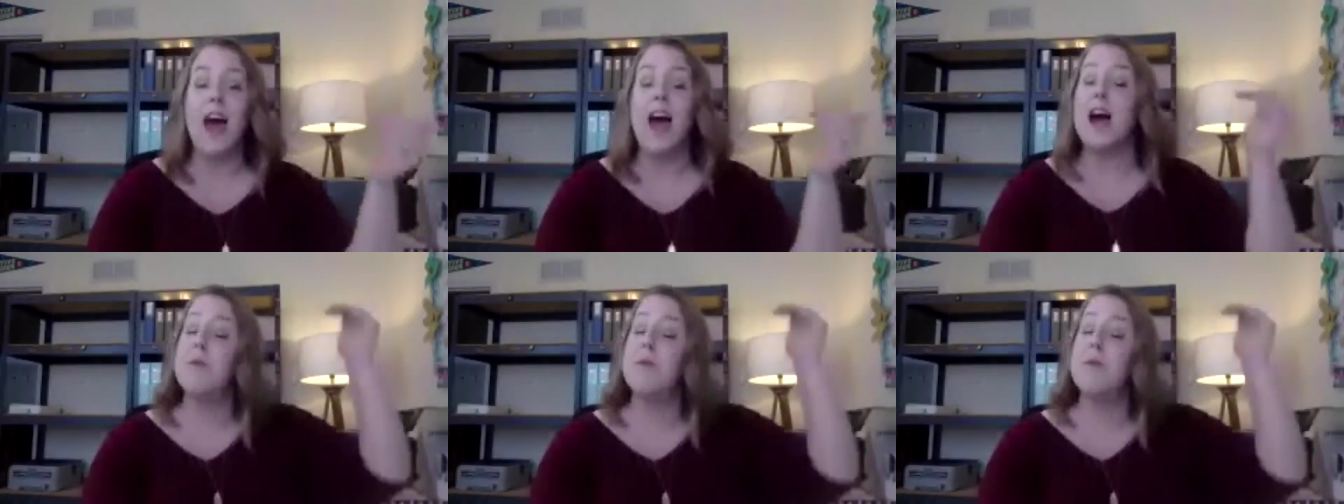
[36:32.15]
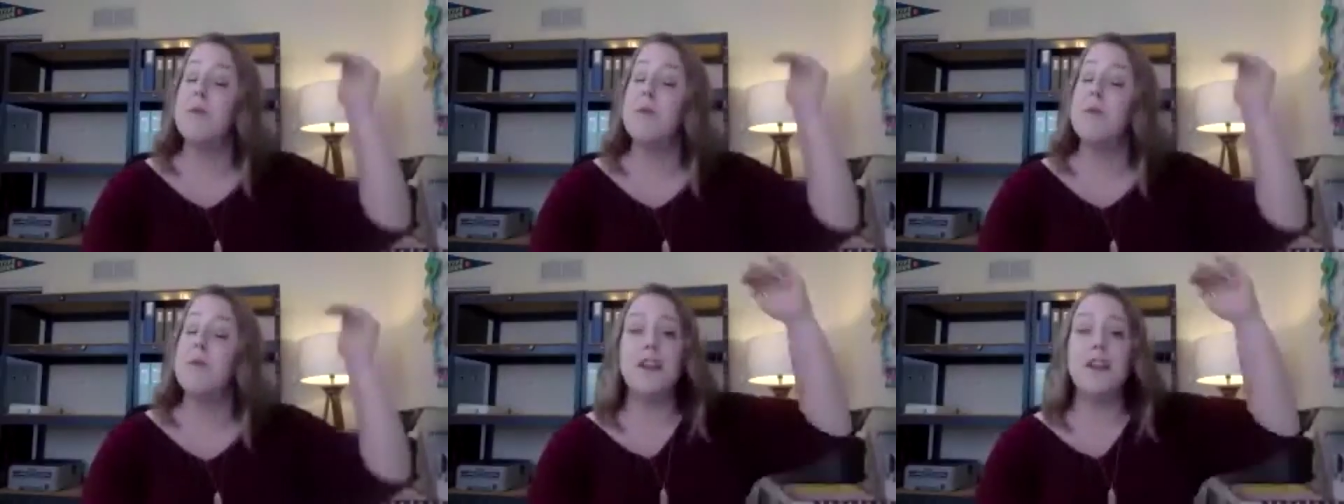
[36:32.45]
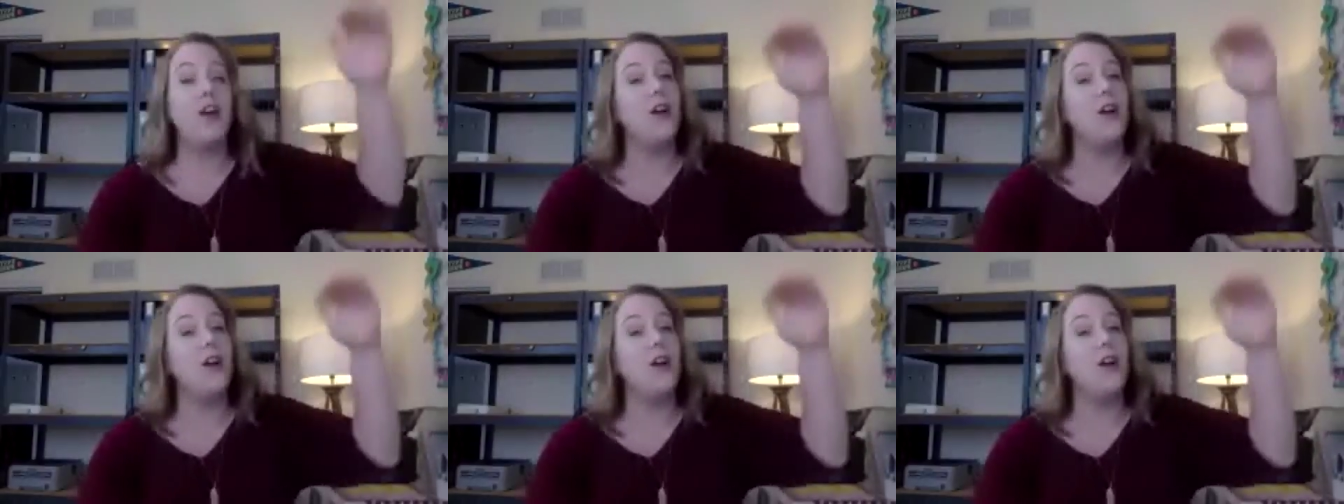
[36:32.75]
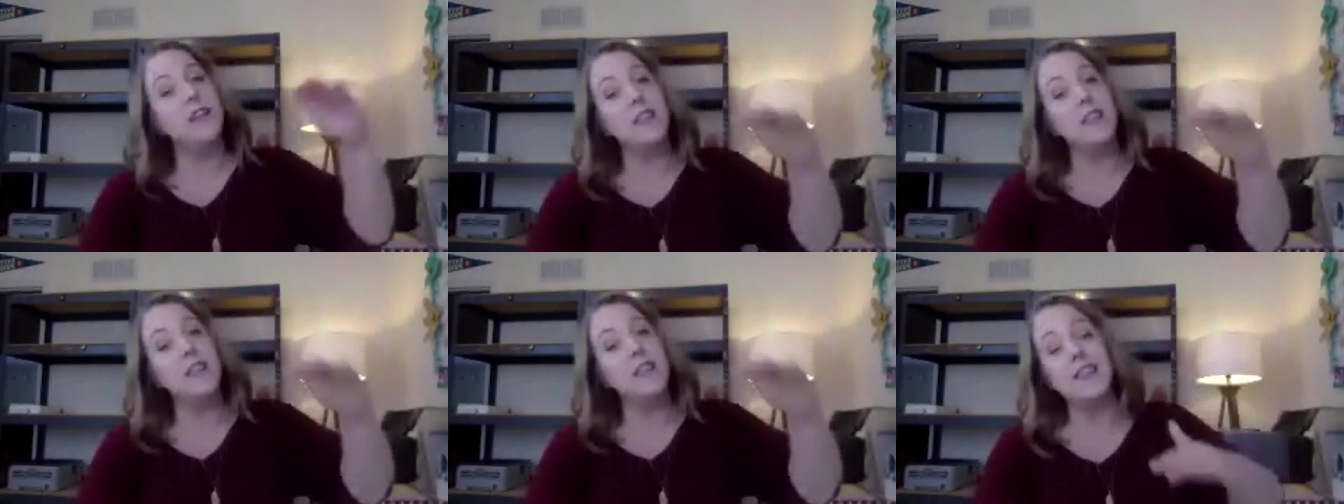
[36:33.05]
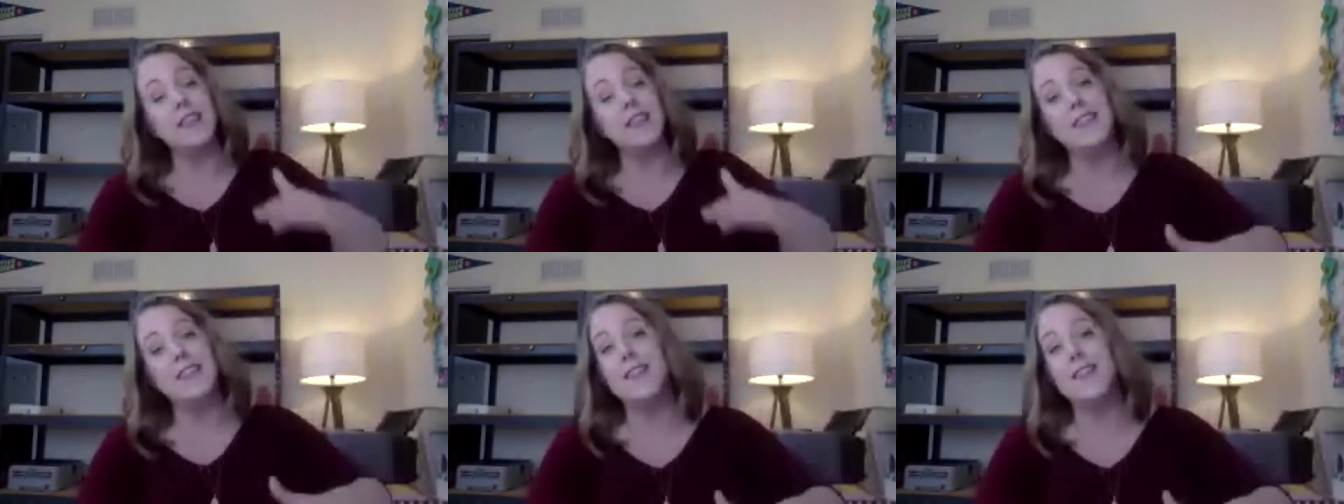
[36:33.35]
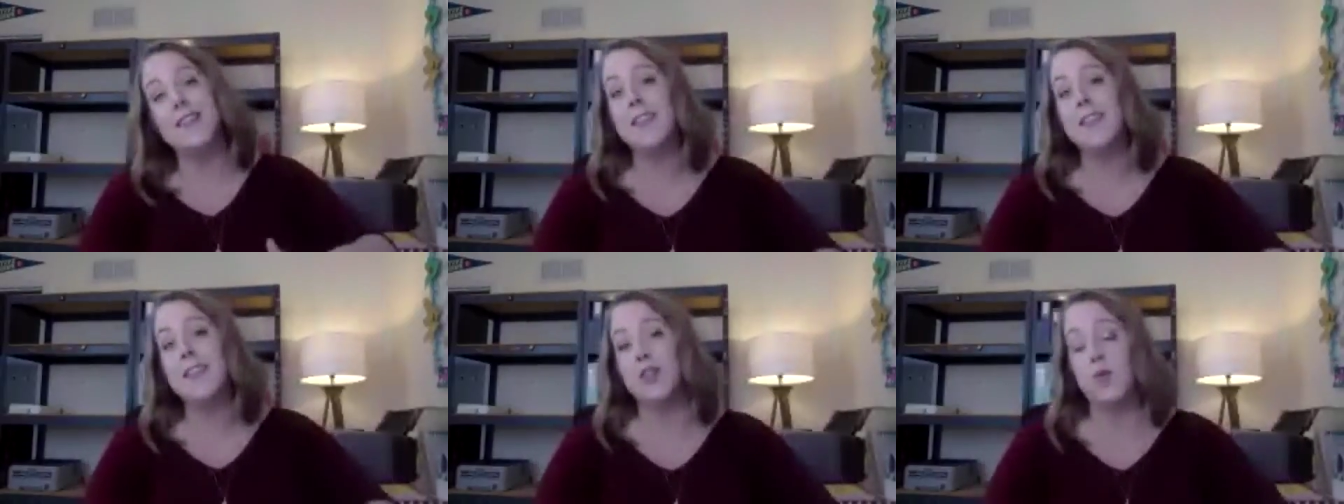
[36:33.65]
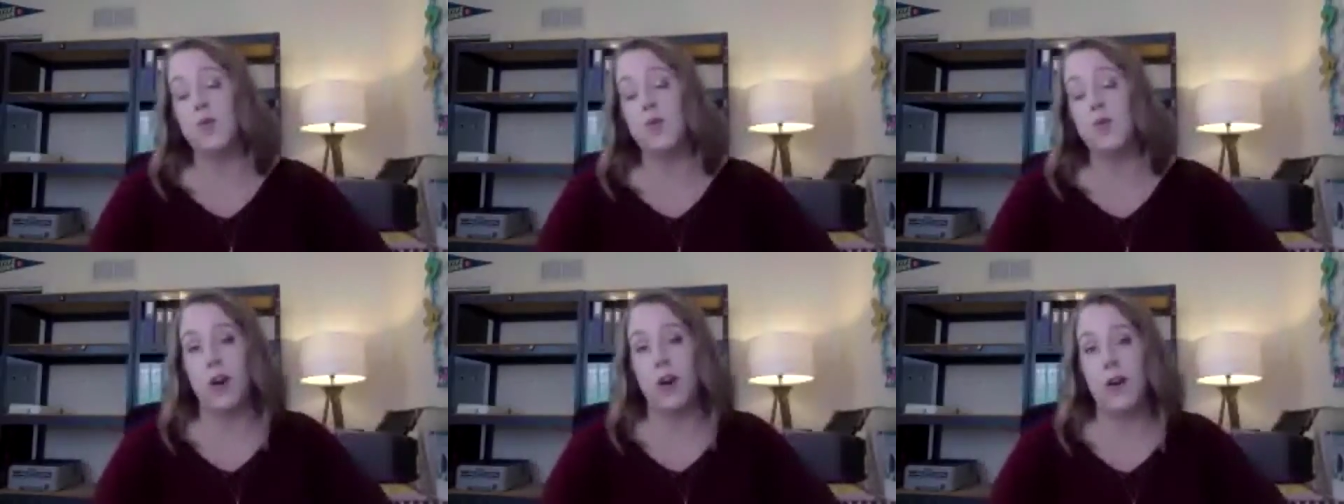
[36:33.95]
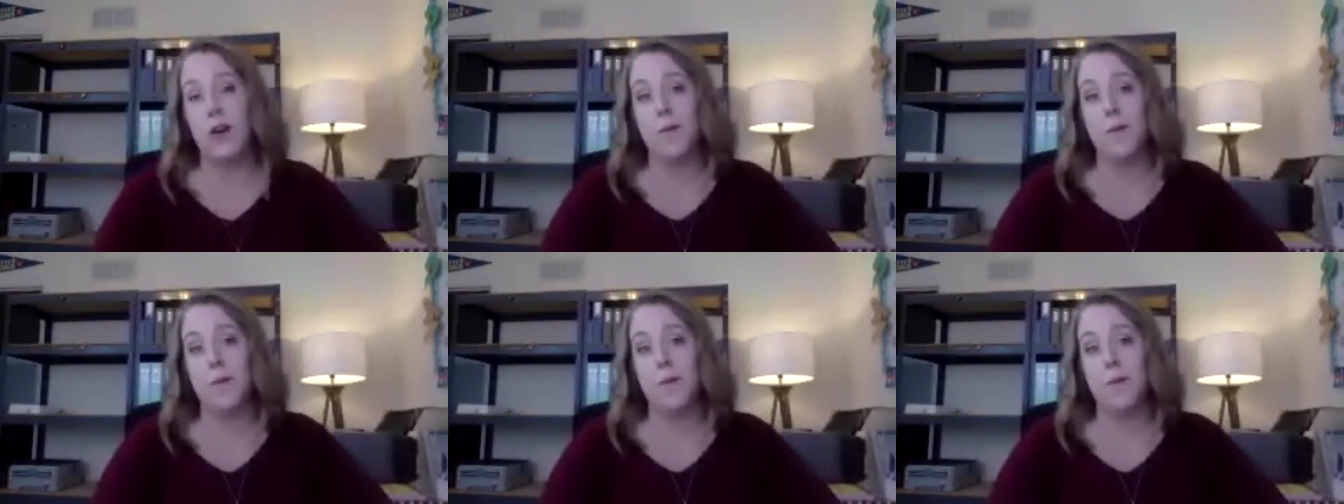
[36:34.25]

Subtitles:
I want to get all these things done this quarter.